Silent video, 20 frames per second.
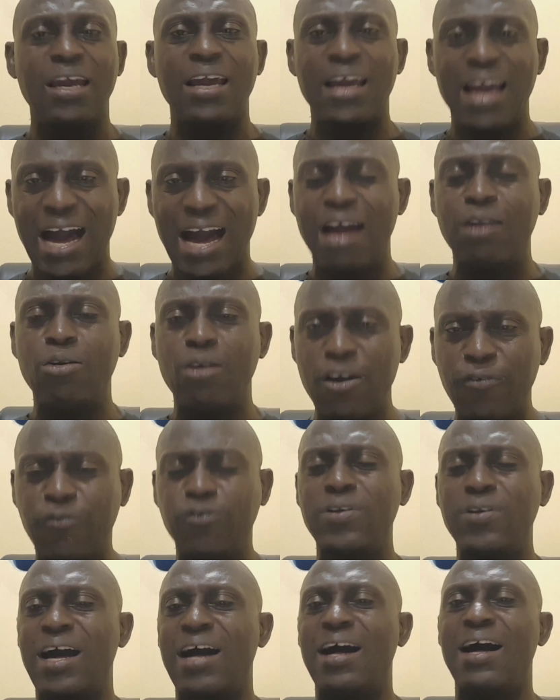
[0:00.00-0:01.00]

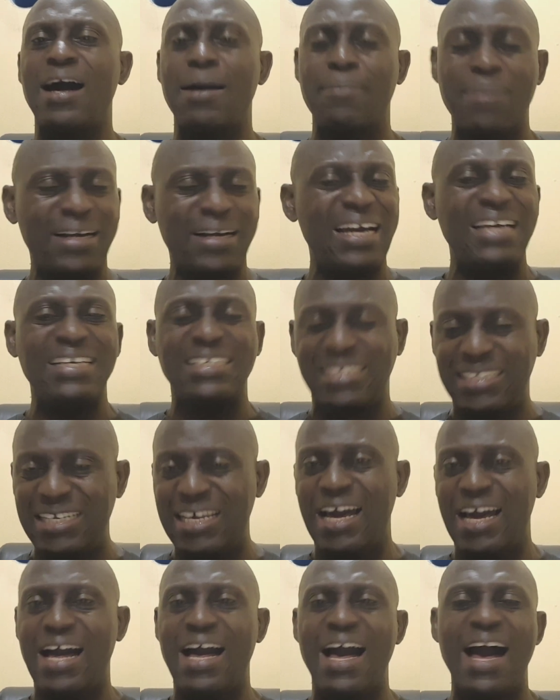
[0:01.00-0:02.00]
Alefuna Amaka is
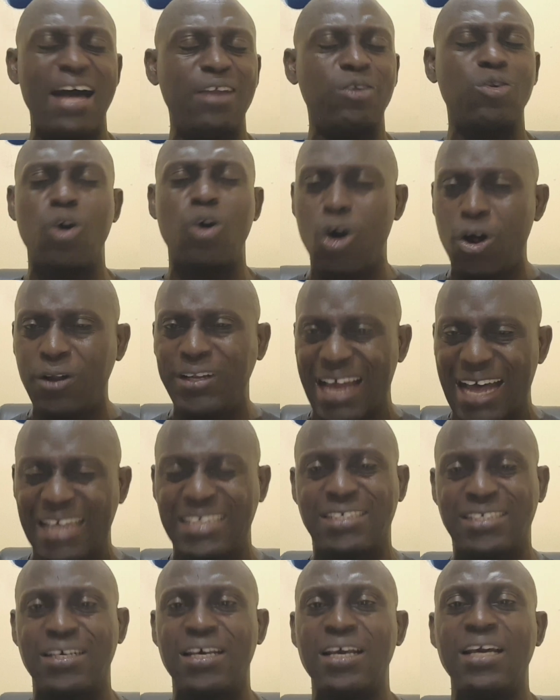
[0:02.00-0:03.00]
there and
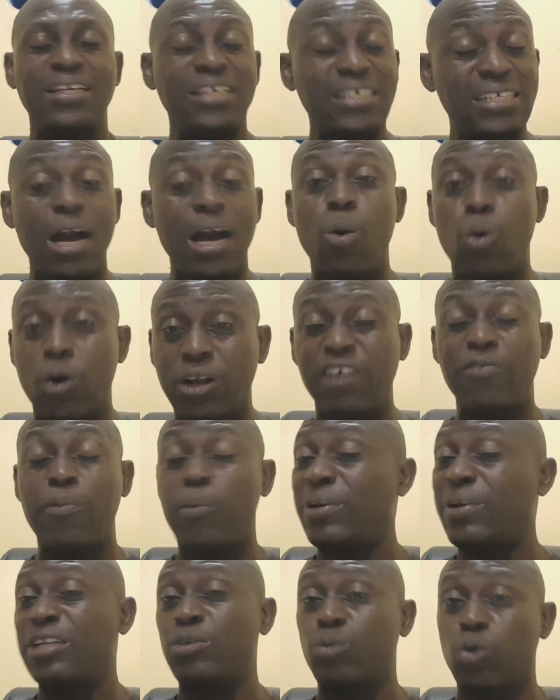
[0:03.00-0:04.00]
others. These are wonderful
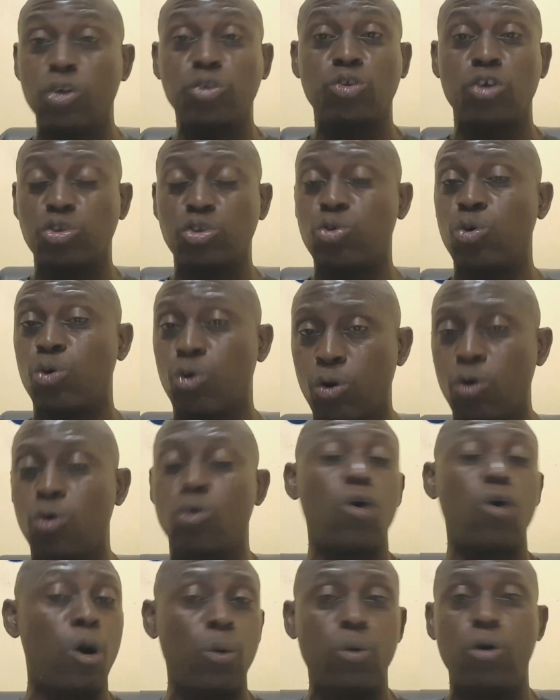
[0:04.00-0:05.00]
people that want us to grow.
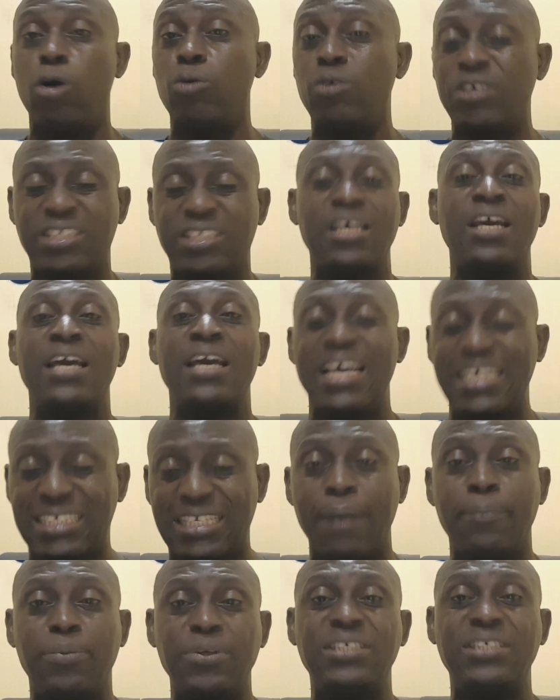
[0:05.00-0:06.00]
God will always
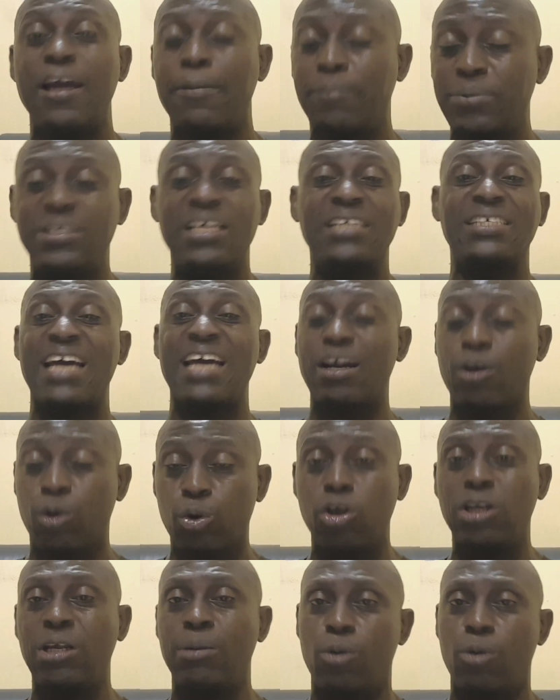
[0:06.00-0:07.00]
establish their business and
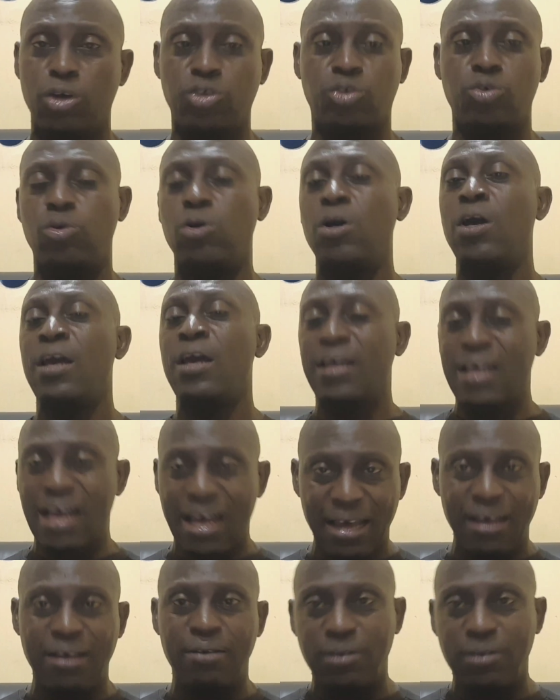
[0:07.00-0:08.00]
grow them also.
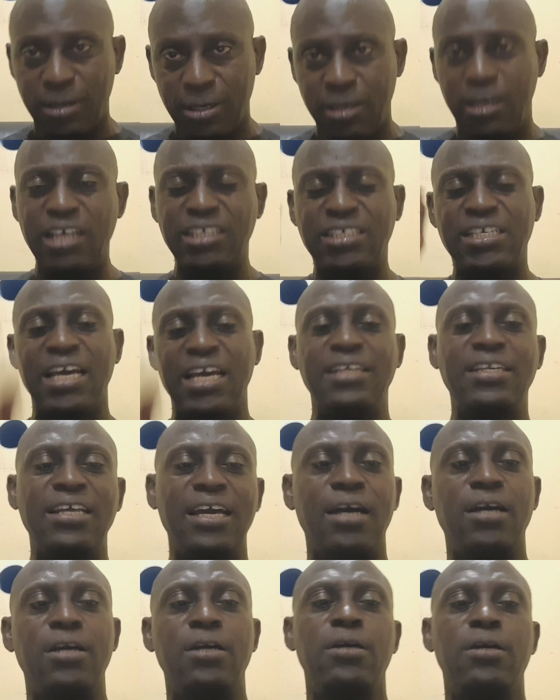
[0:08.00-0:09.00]
Let's get
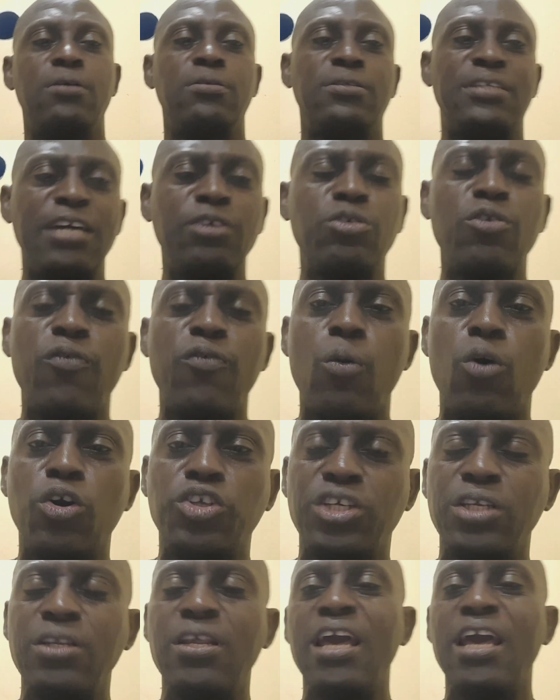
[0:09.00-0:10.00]
there. Thank you for
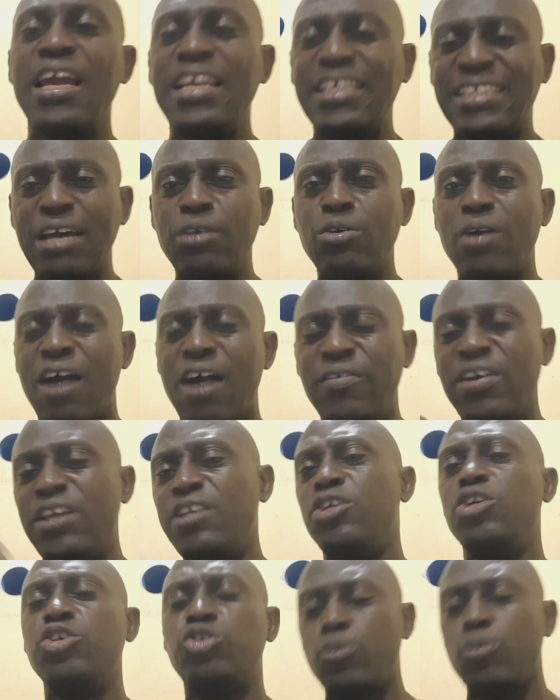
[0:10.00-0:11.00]
watching. Anytime you have
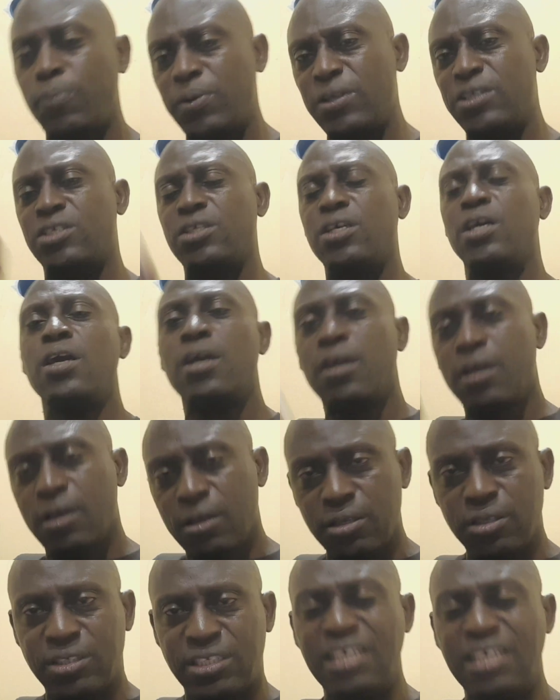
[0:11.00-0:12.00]
any issue, please
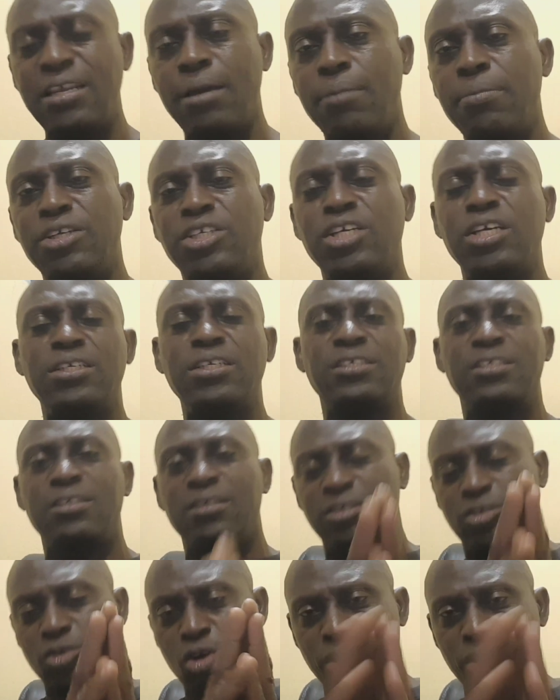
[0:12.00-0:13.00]
send their message
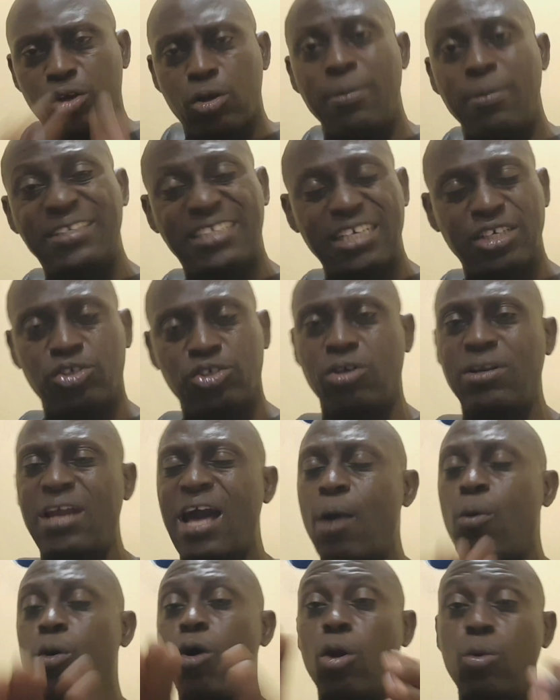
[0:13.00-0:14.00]
on the comment section.
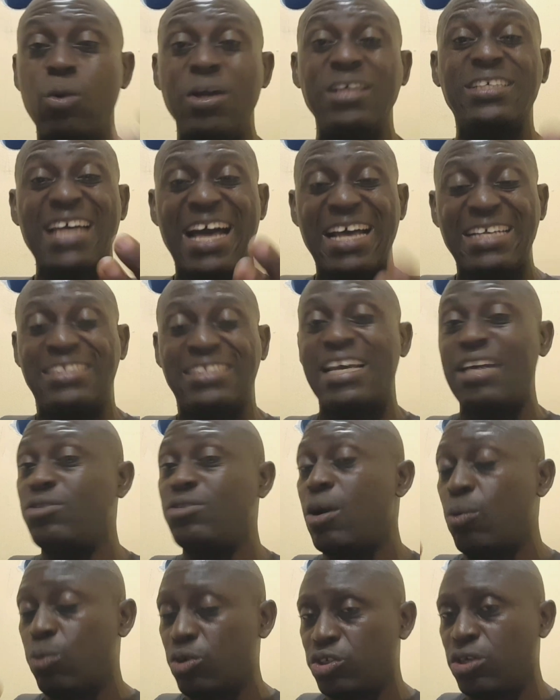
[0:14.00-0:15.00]
I will always answer
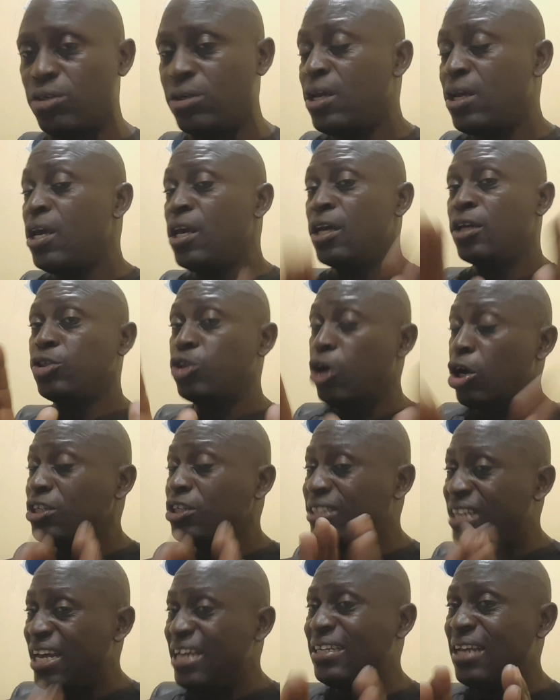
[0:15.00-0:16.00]
your question. Don't
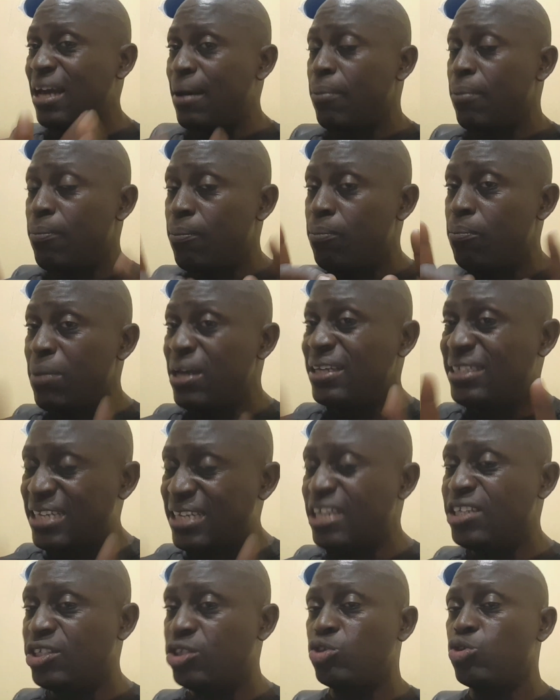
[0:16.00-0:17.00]
send their
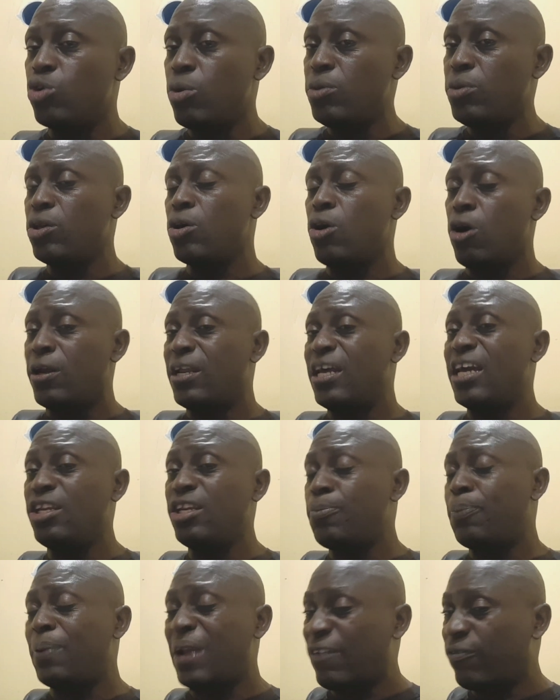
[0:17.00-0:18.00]
message to me on
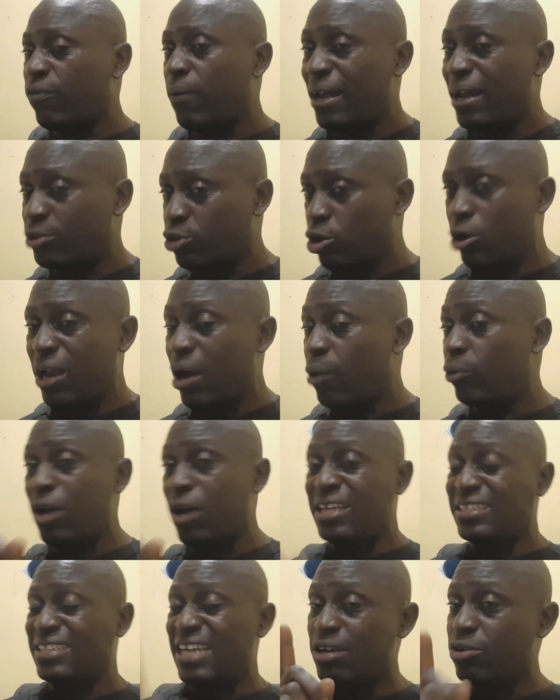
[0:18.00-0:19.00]
any platform at all. I will not
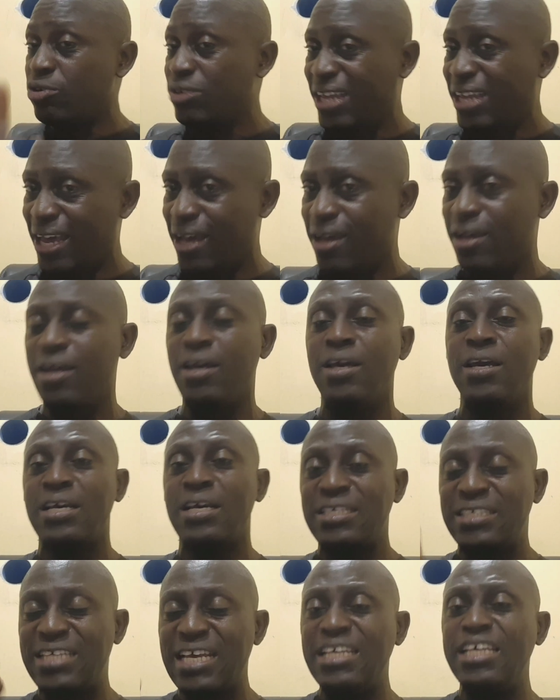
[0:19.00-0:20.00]
answer you there.
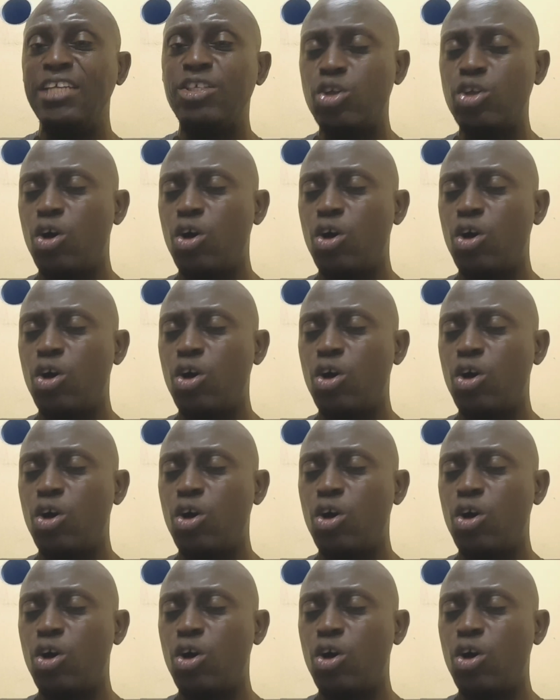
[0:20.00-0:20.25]
Send it